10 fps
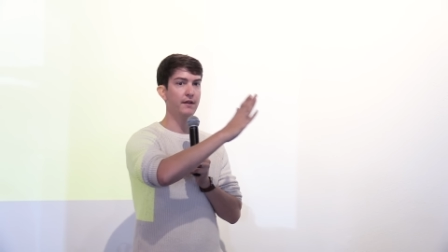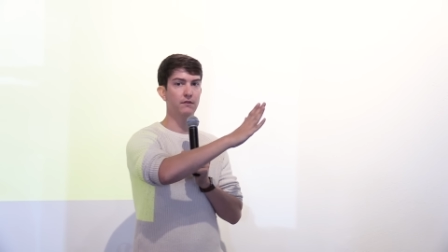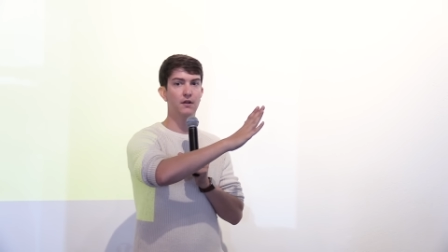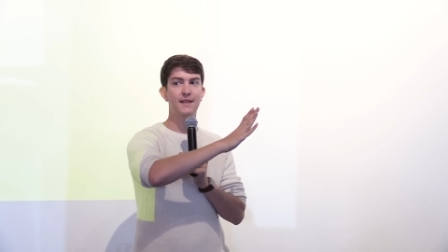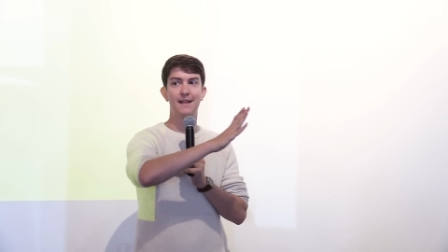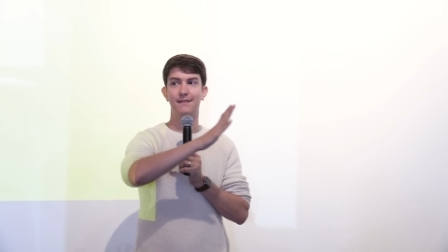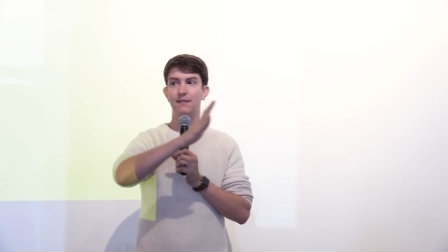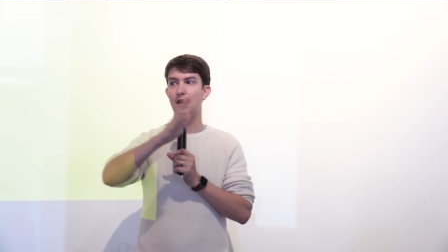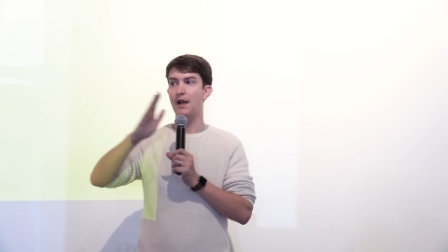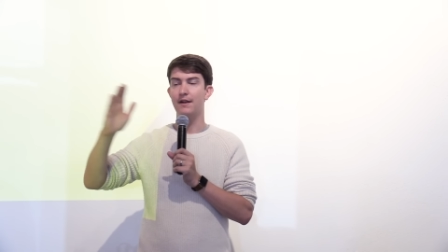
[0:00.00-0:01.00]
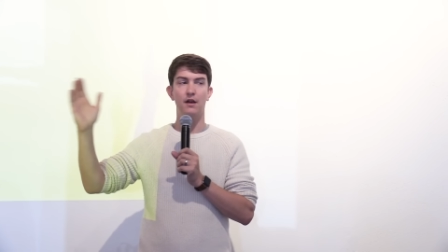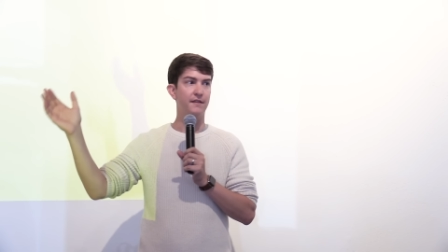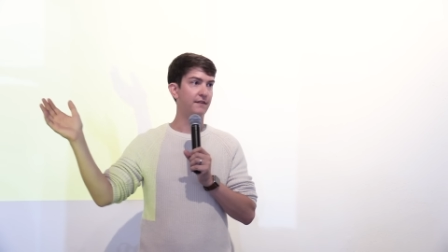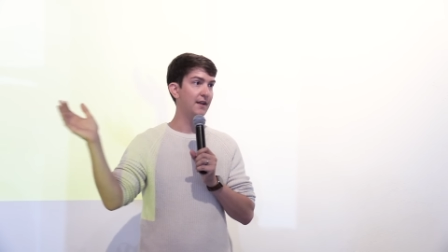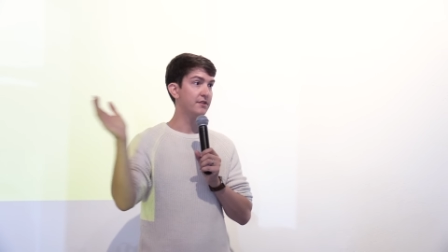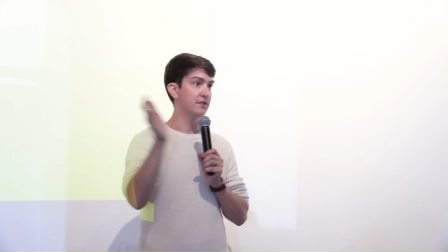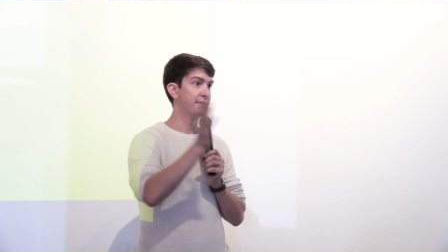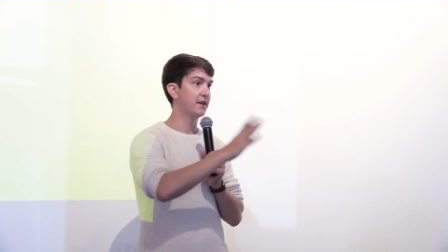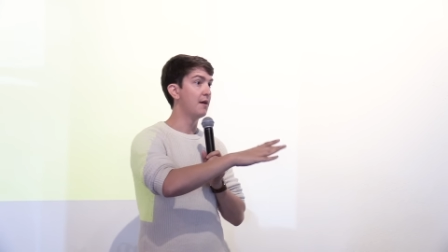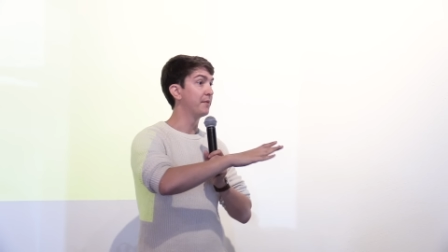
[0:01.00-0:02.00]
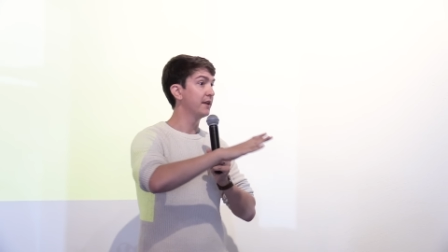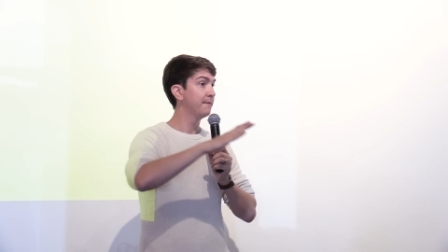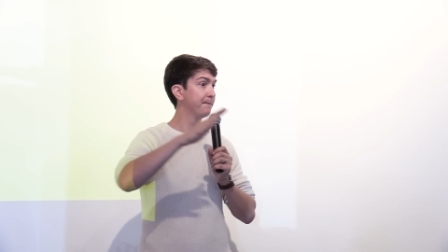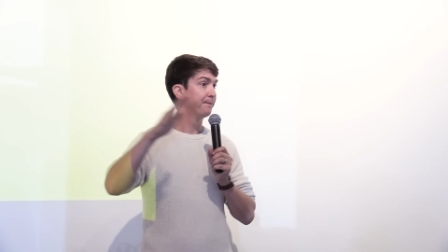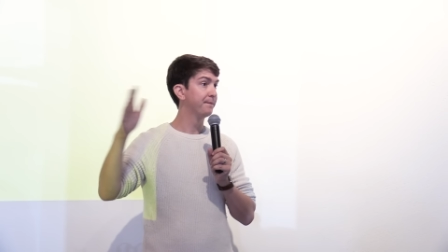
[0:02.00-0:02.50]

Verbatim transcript: look at that slide on the stages of a company.